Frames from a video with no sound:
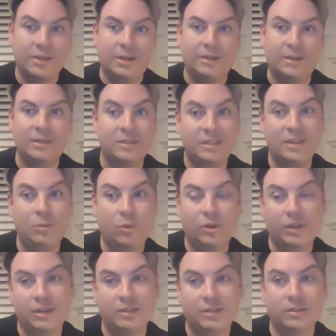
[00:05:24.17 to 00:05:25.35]
and then see
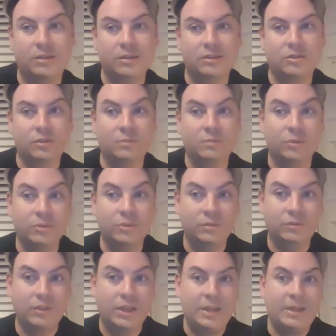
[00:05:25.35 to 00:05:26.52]
what has or has not improved.